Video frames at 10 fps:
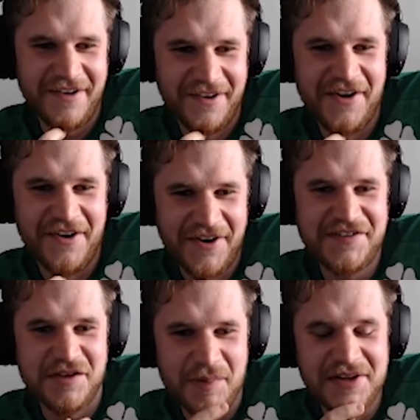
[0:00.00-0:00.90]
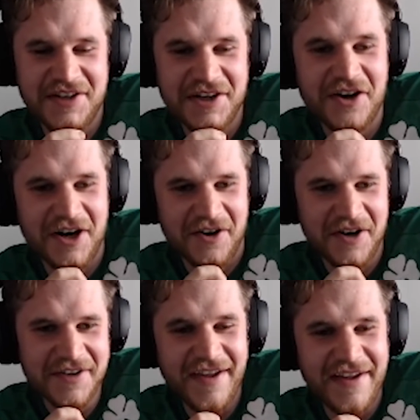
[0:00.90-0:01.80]
honest opinion of
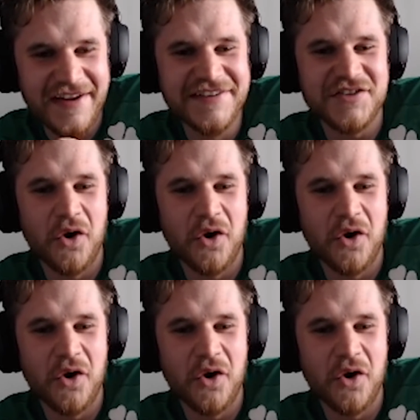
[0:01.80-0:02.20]
Gregory, it is